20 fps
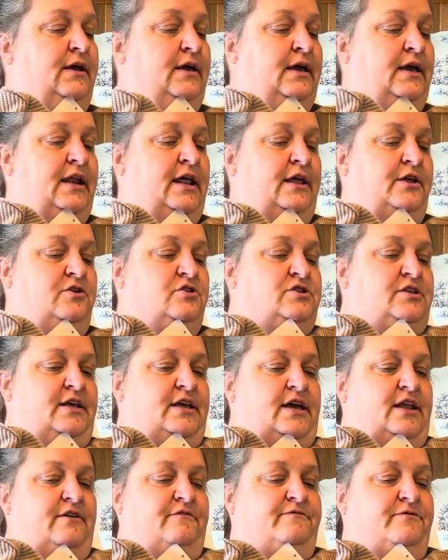and I usually
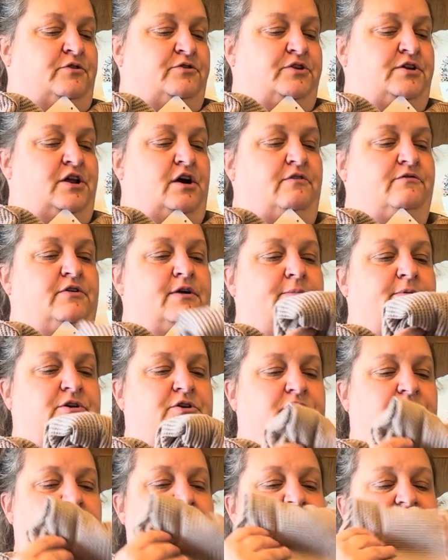kind of fold it over. I'm going
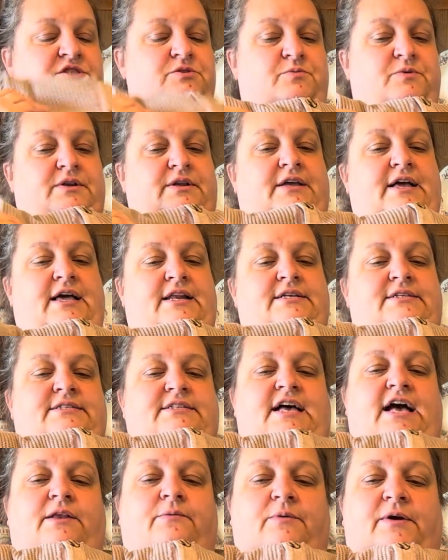to do this one kind of
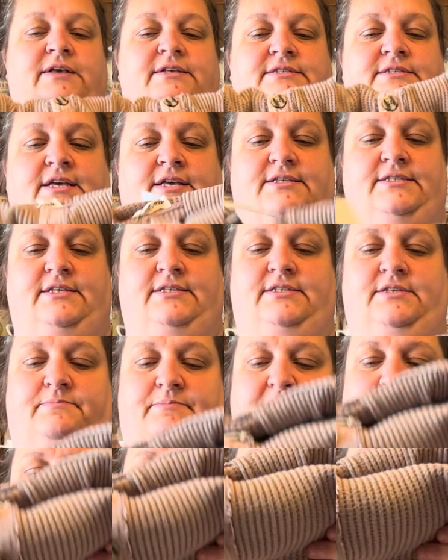sideways because it's a
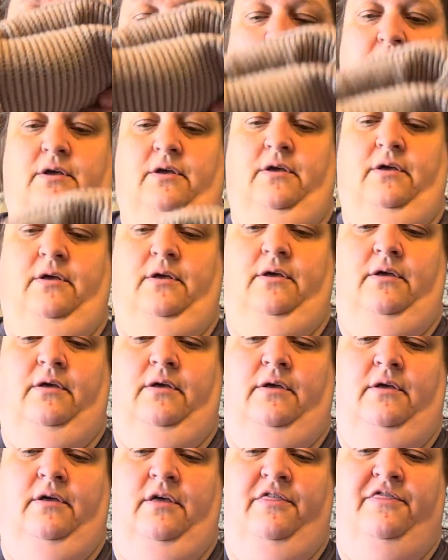bigger,
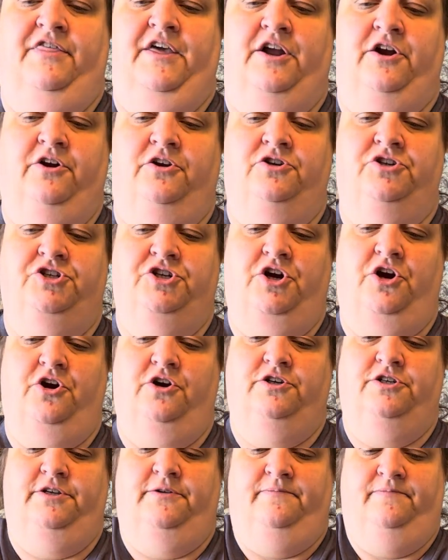thicker
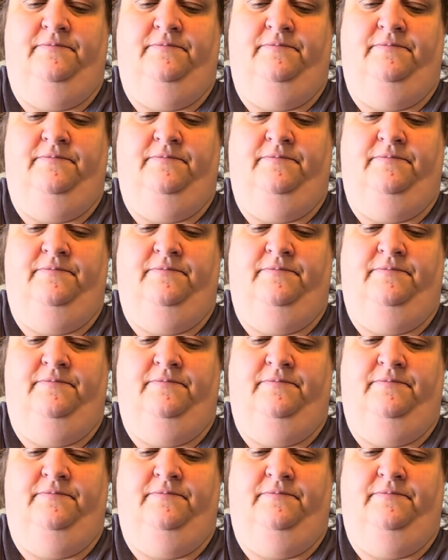shirt.